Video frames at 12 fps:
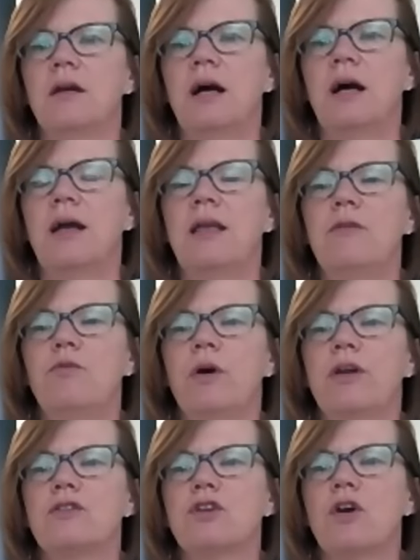if
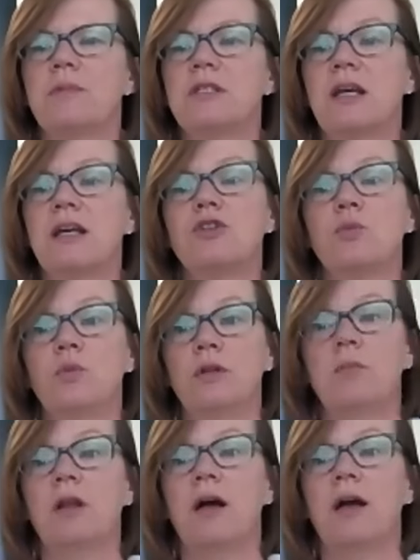workers' compensation will
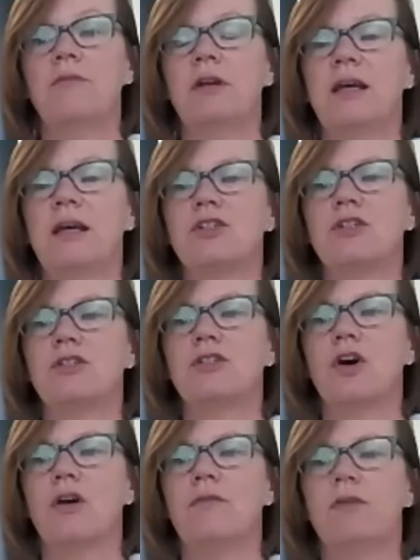apply in relation to
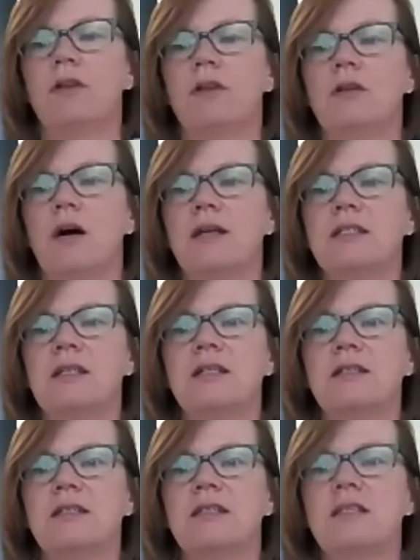
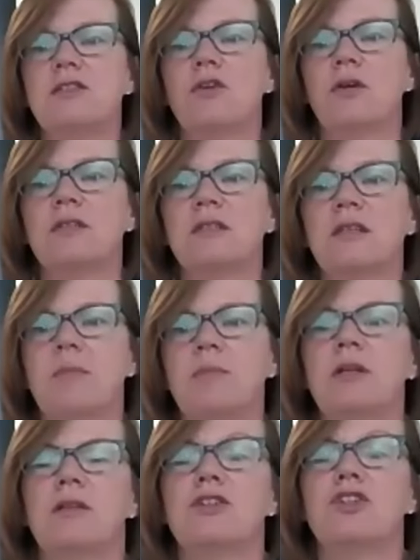COVID-19, does this not
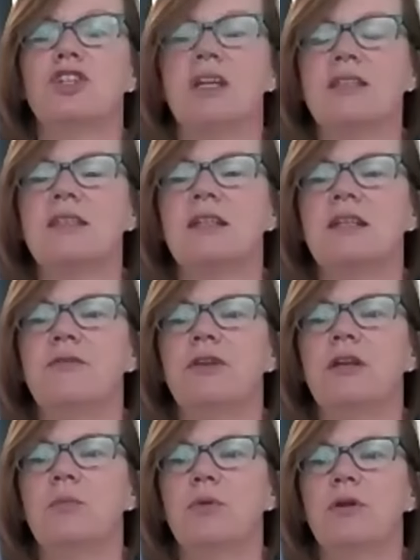establish a
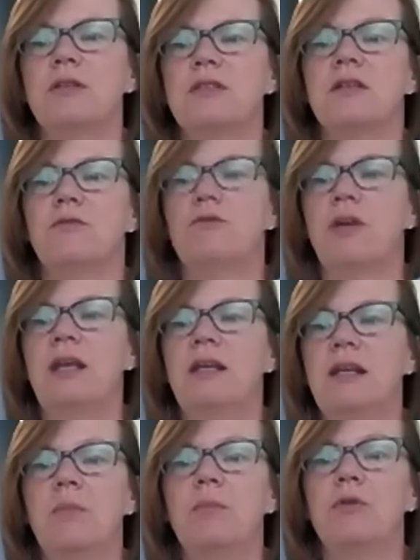significant precedent for
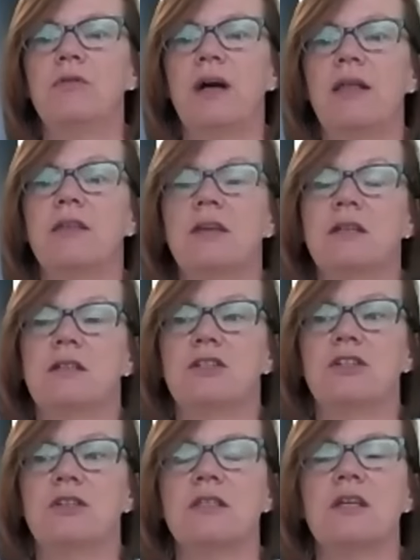any number of other
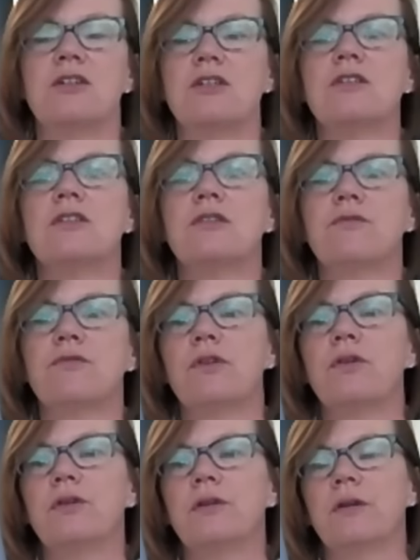conditions, such as the
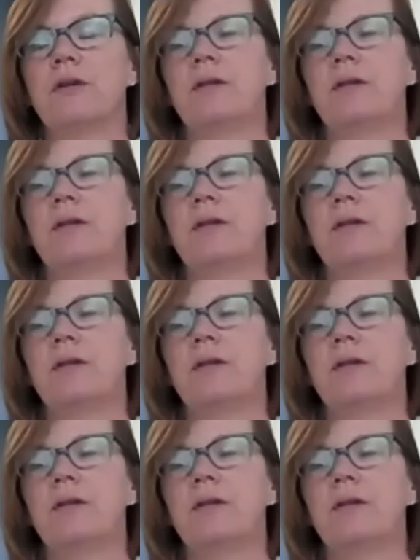flu?